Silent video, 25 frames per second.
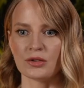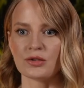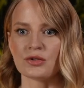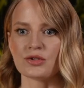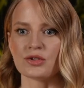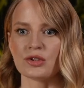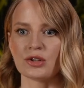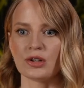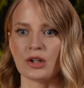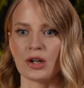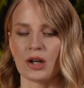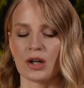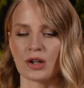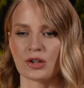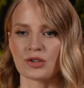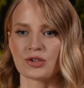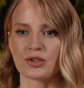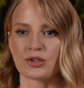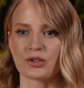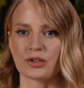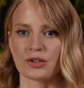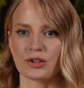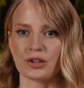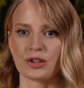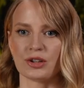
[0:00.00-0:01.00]
energy
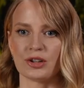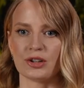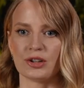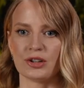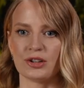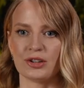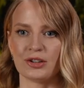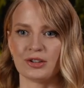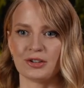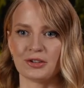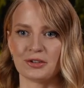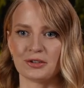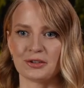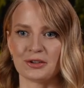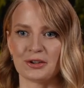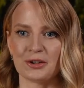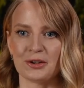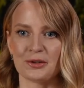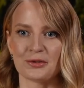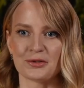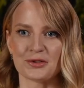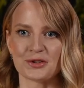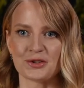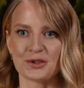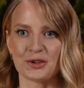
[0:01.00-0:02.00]
actually
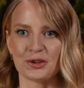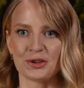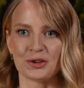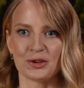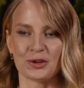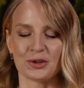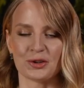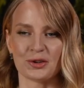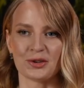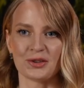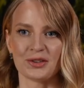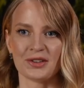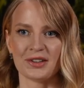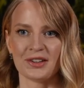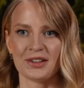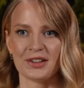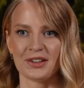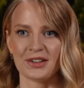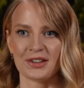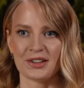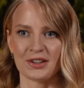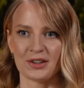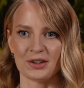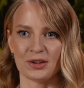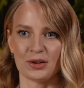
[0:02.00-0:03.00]
gives you
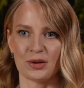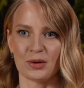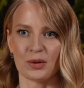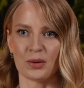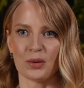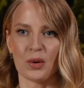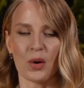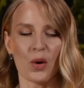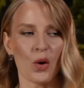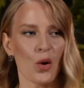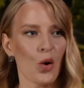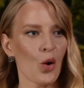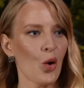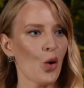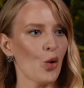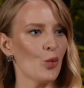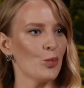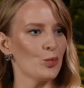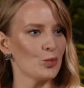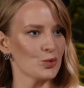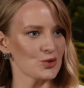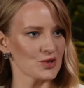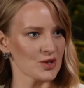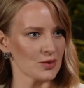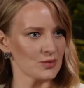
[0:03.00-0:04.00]

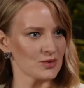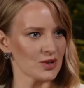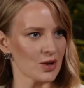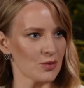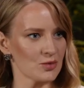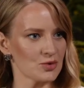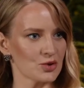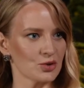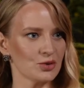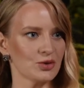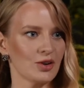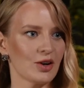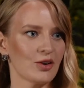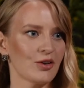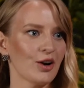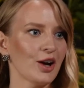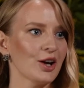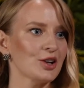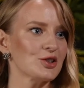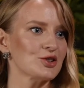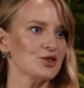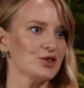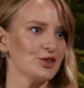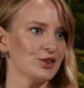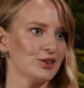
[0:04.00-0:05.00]
hope sometimes, or
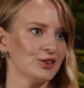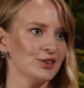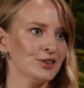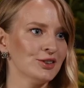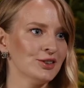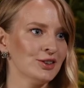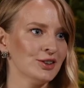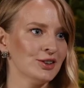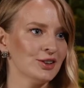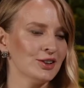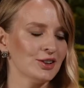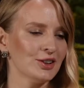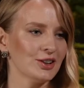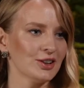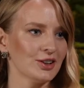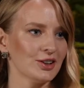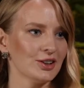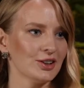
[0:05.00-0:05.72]
direction,